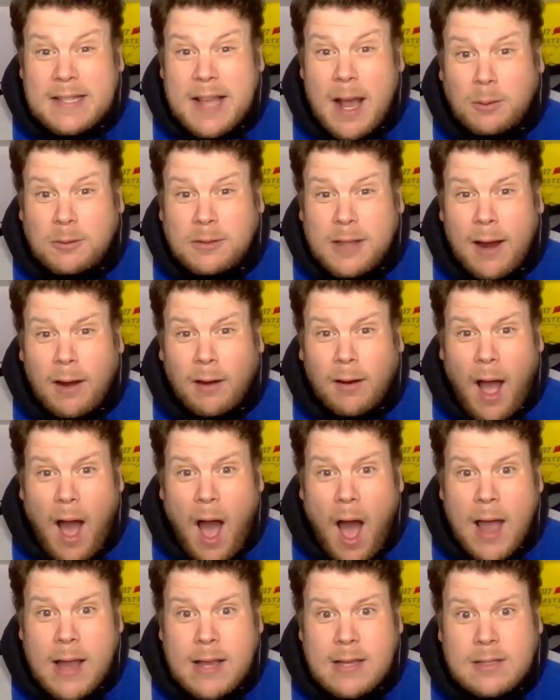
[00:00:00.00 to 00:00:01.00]
out there,
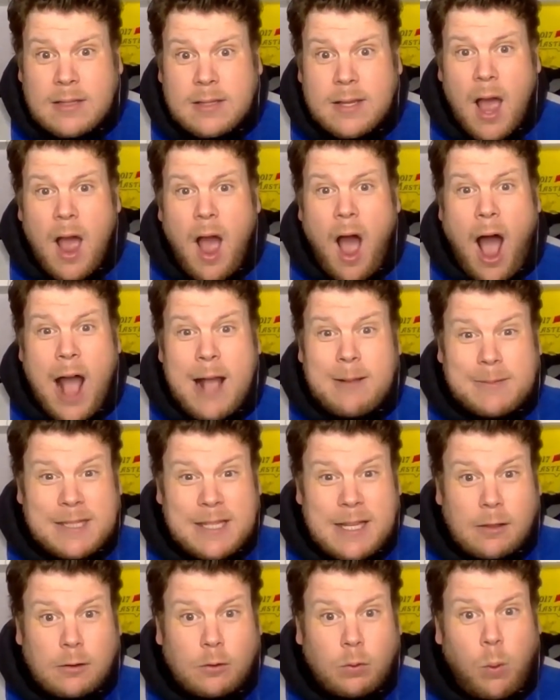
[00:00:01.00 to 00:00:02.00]
guys. I'm
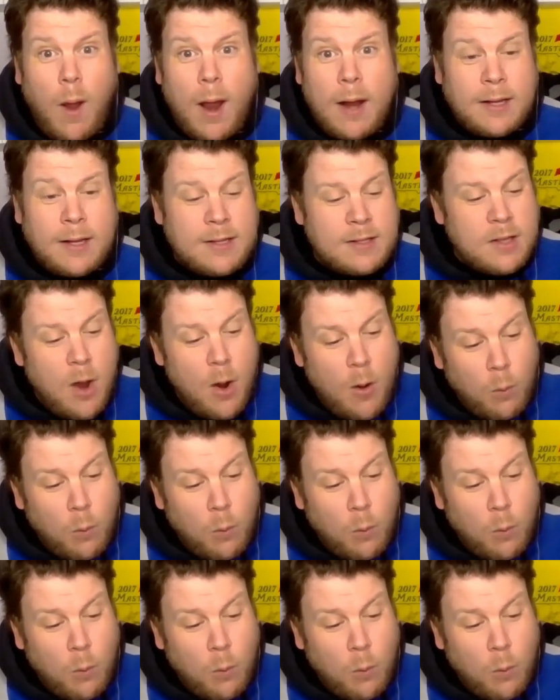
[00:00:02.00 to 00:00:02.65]
seeing 20s.